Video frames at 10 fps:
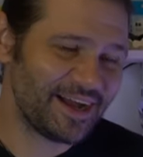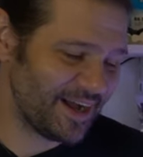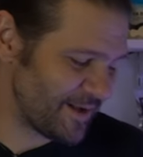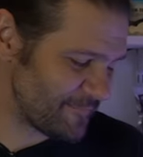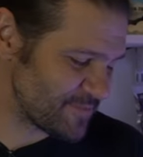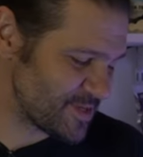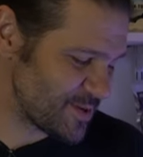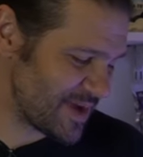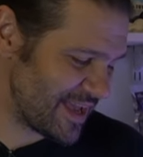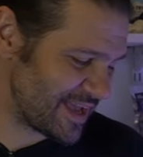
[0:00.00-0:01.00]
um,
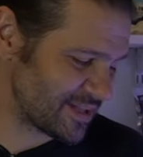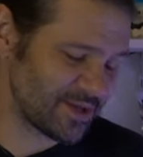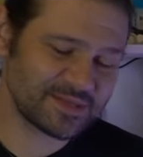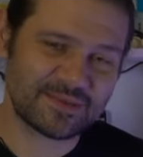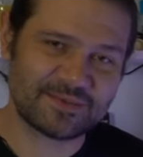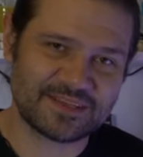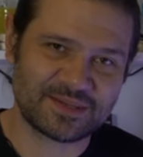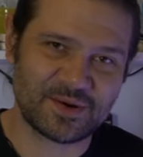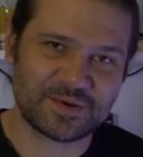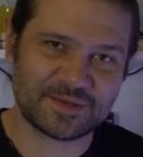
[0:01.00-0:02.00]
do a close up of these
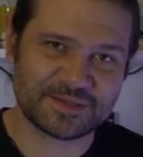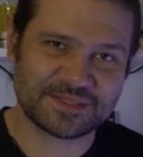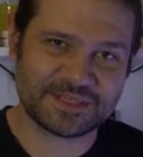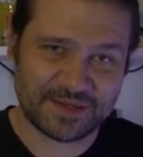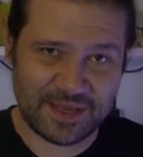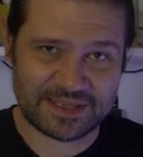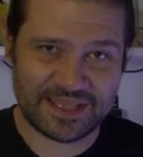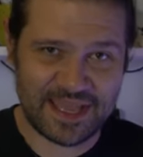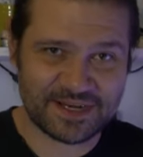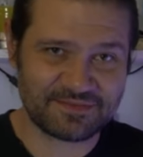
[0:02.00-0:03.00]
corals at
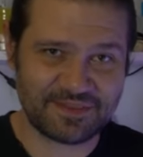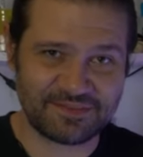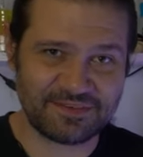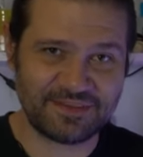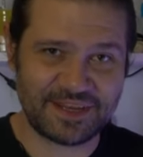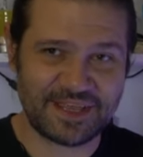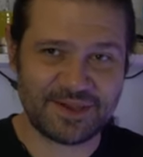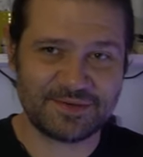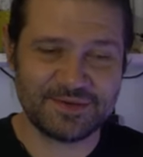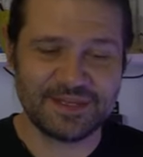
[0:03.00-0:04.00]
the end of the
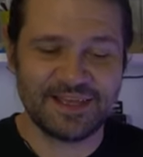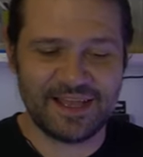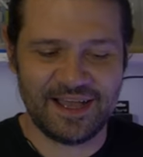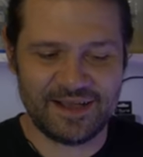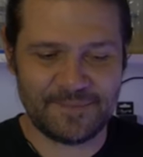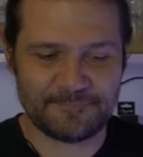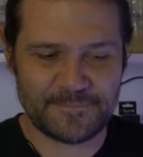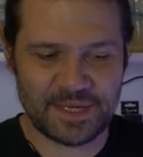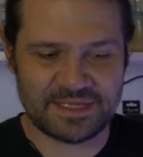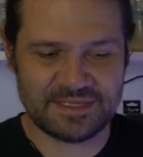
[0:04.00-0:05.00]
video. Um,
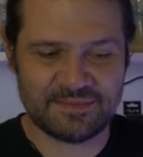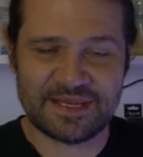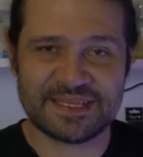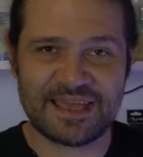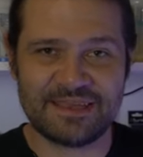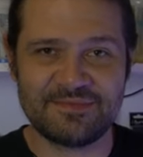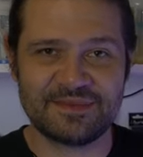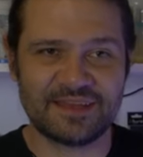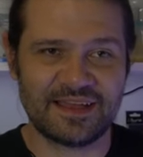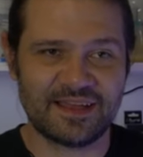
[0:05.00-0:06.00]
but in the meantime,
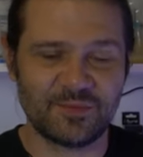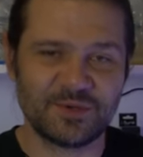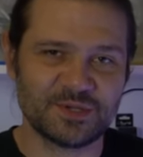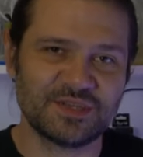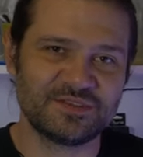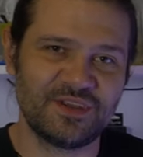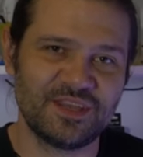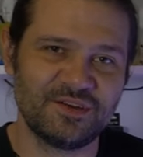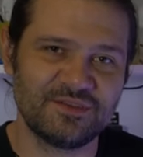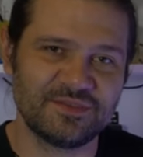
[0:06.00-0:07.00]
I uh, hope you enjoyed this
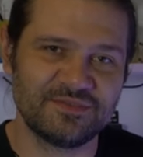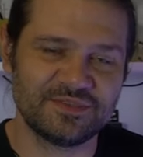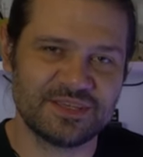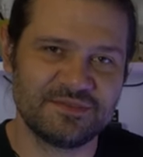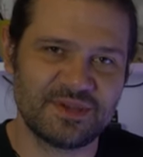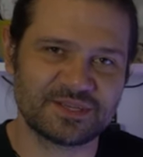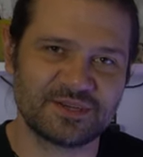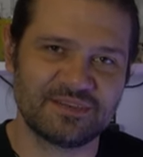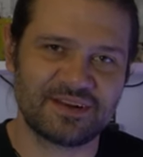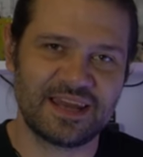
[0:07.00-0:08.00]
video. If you did, make sure
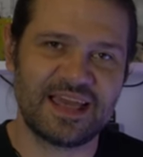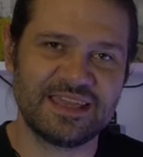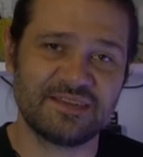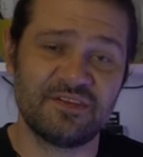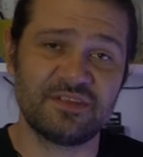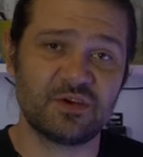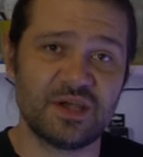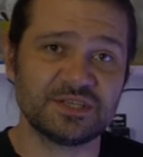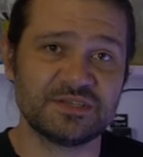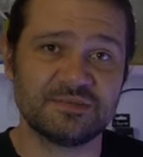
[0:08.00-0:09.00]
to give it a like. If you have any
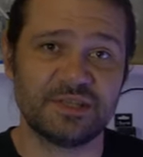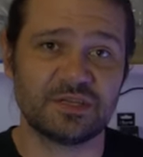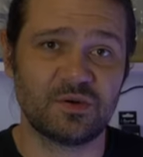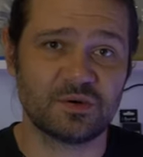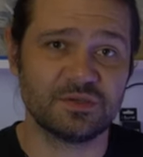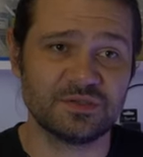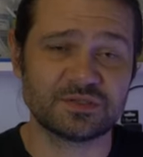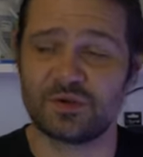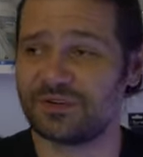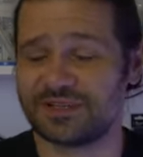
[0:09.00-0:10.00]
questions about the corals
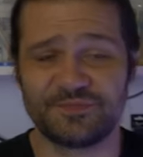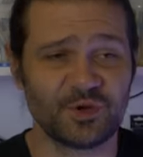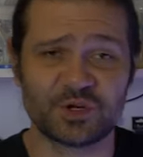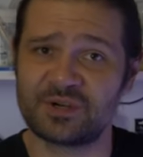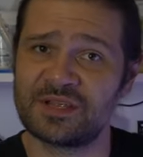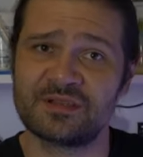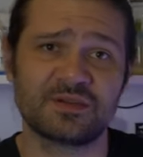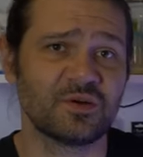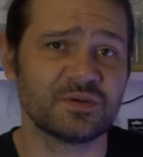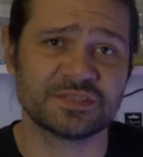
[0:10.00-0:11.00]
or ordering
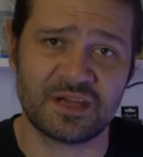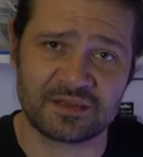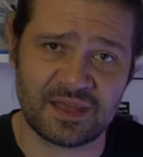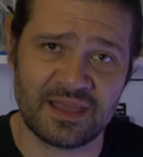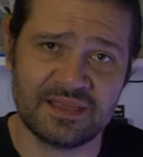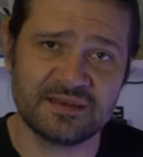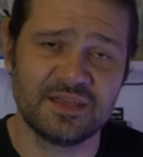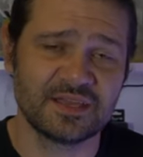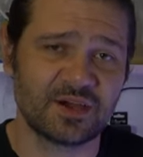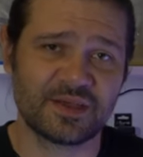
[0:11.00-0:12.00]
corals online,
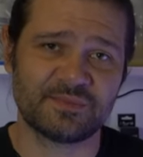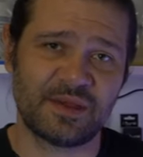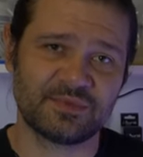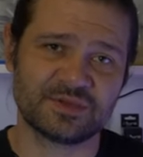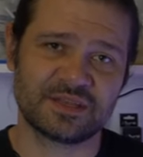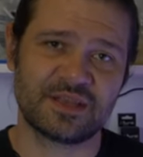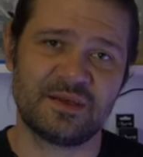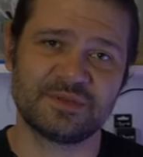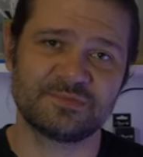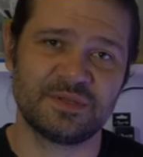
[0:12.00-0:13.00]
go ahead and pop those in the
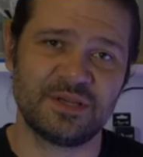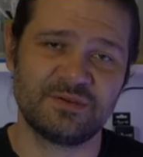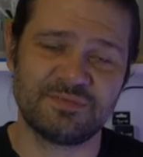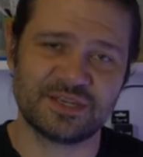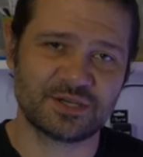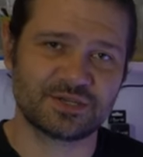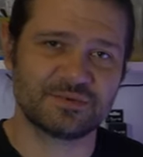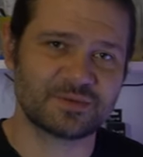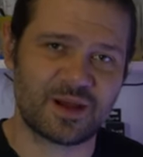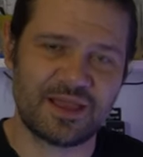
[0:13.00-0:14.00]
comments below. Make sure to
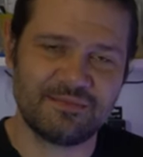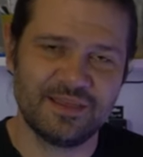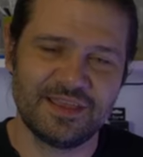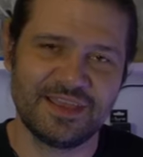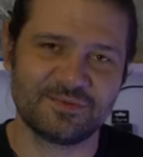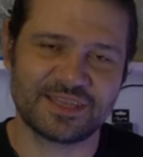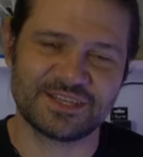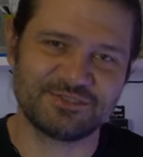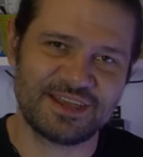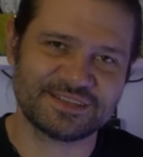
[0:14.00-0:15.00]
subscribe and we'll
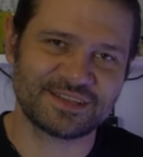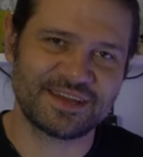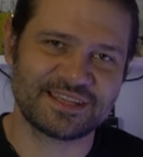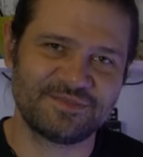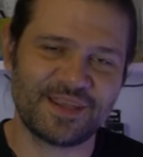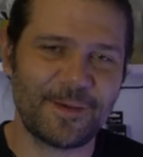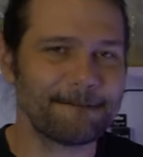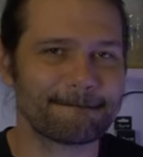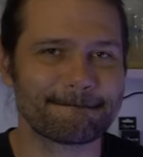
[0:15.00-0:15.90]
catch you guys in the next video.